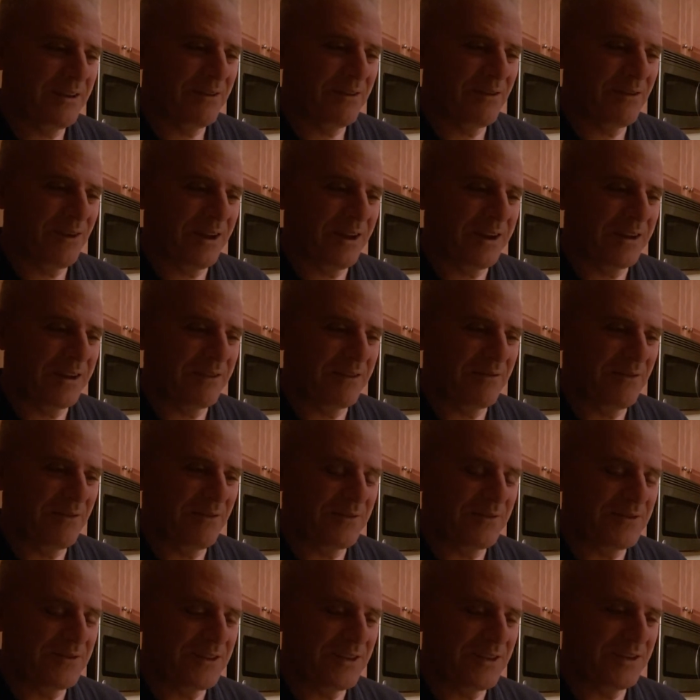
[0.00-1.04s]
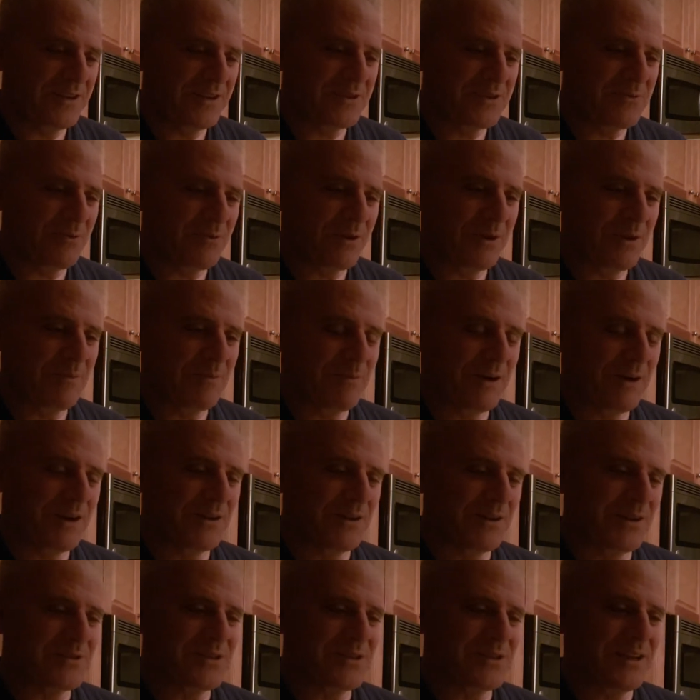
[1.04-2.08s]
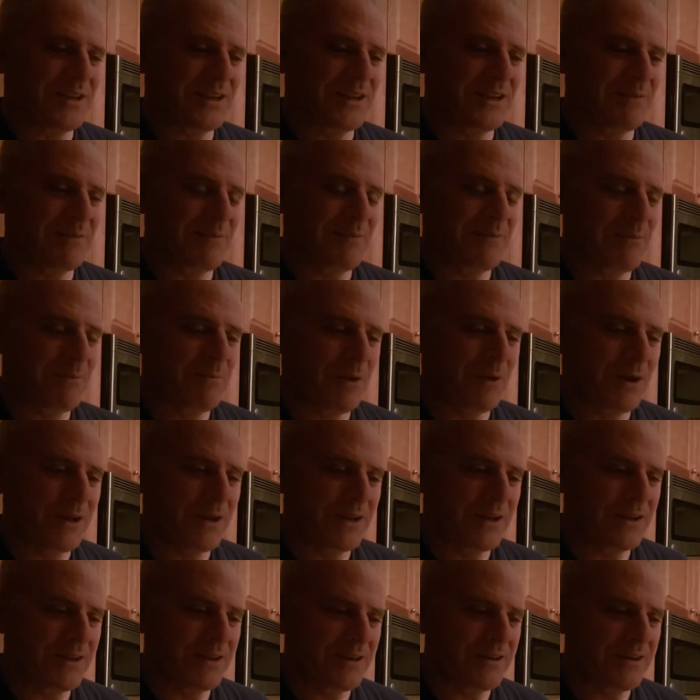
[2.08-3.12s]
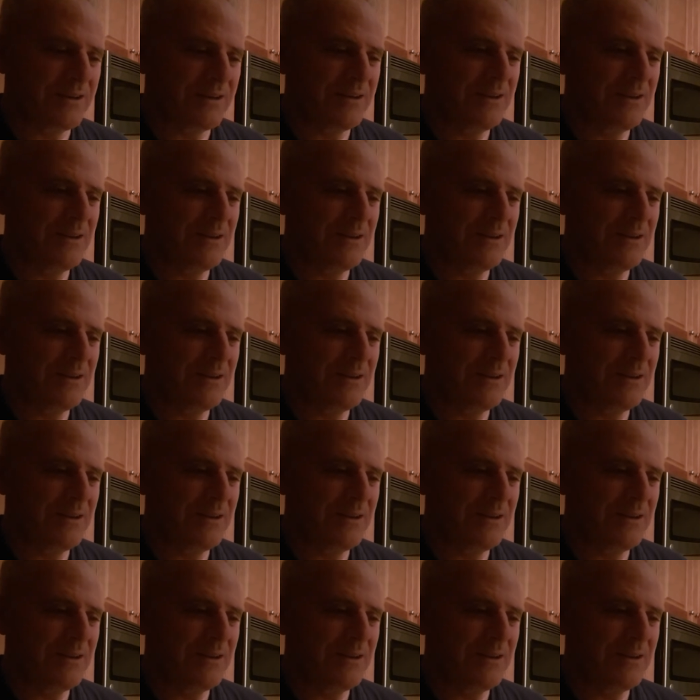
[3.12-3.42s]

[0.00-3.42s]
15 to 20 miles a day on my bike and